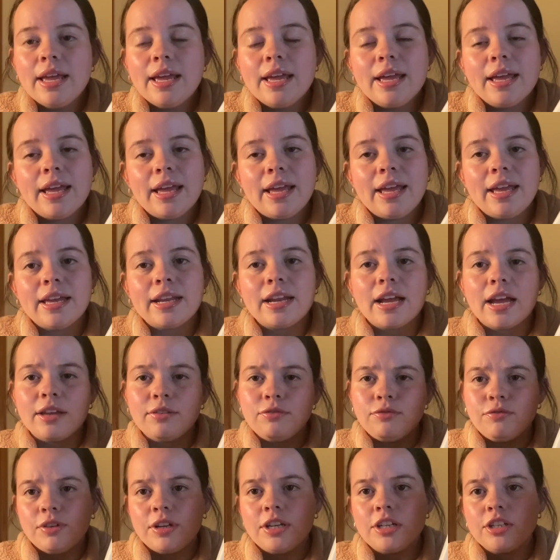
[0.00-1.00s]
And I
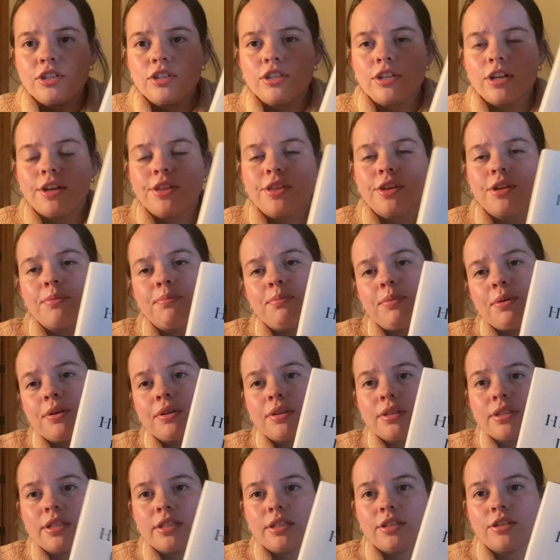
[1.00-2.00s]
finished other
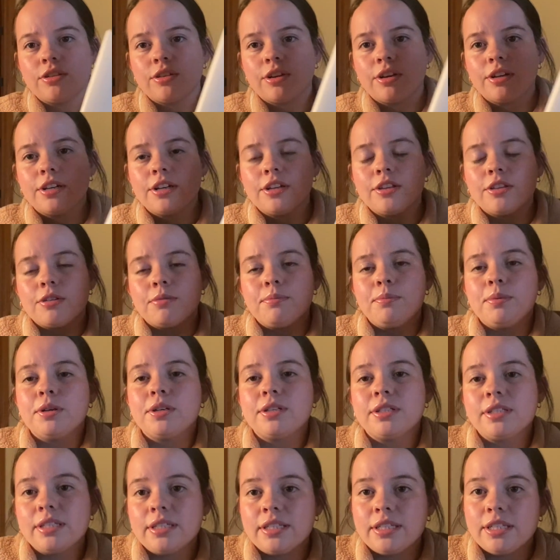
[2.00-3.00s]
books and started other
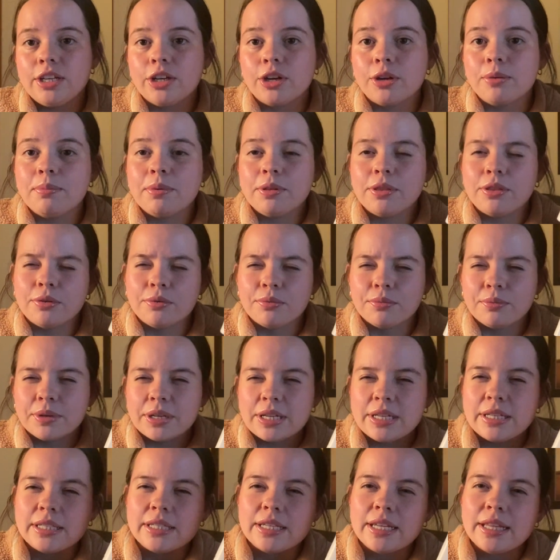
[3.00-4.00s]
books this year, but the
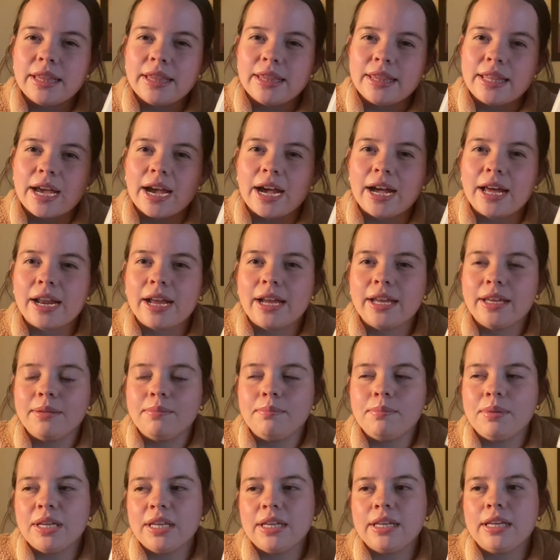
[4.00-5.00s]
reason that I am
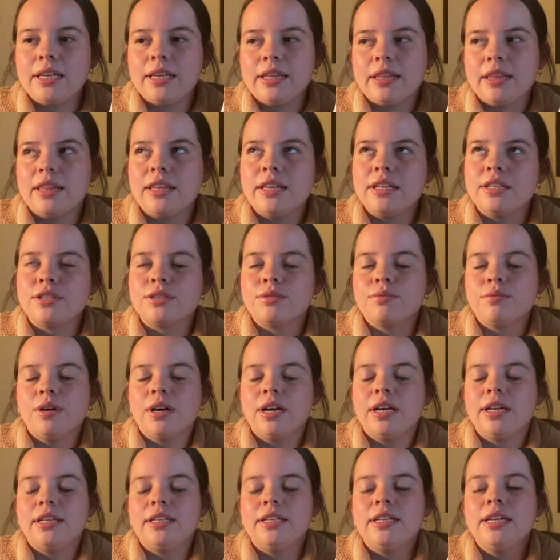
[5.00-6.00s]
picking this
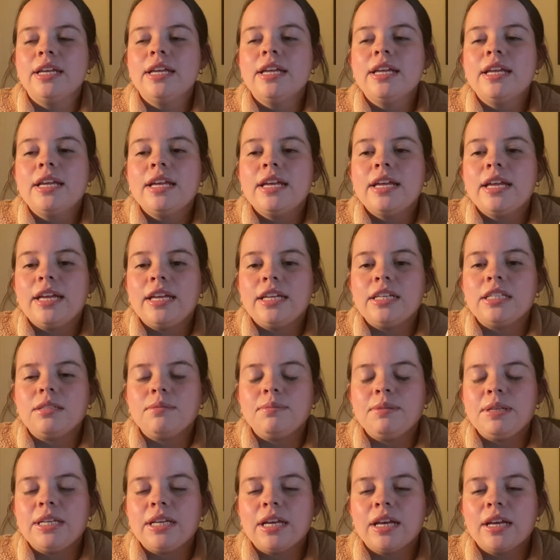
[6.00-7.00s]
one is
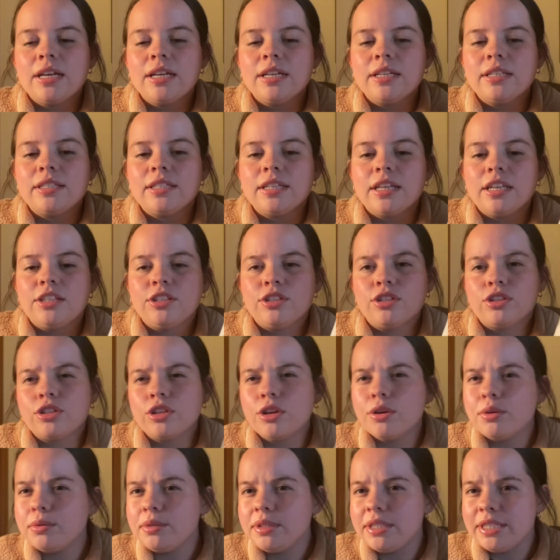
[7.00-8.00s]
because it's
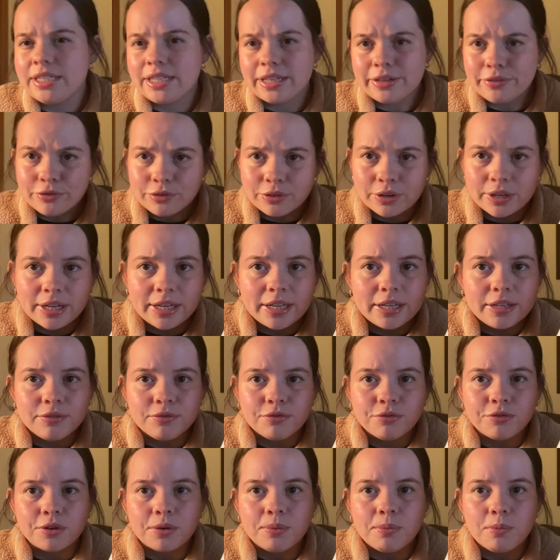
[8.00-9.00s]
so different
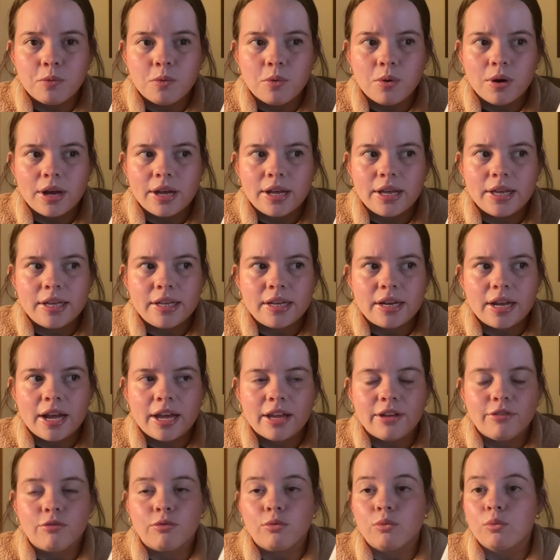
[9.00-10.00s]
from what
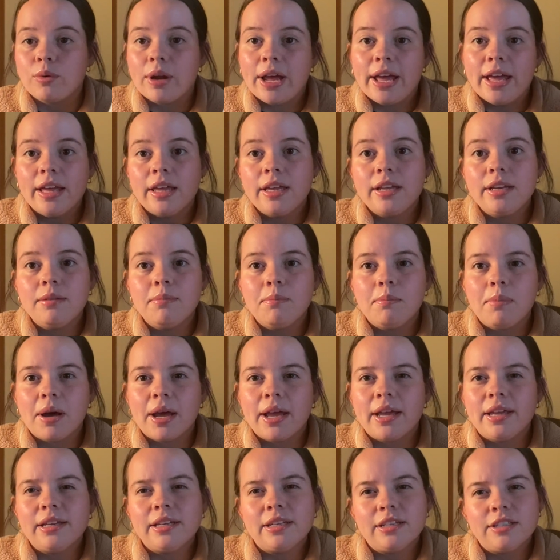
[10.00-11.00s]
I've read by
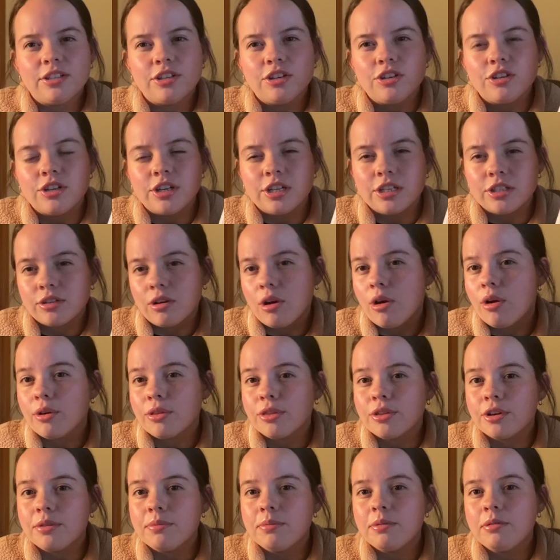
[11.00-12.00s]
an Indigenous
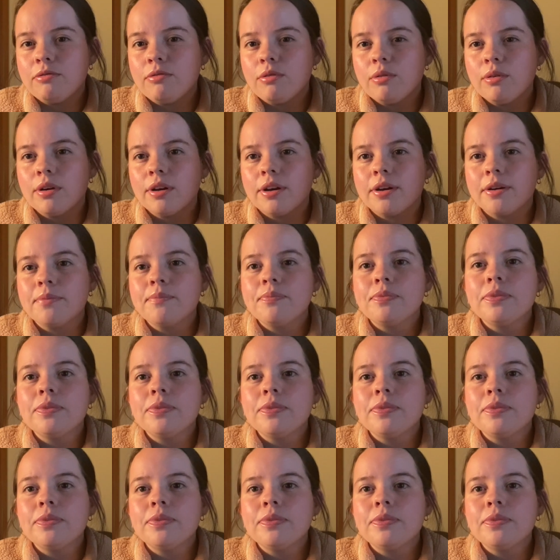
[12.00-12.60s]
author before.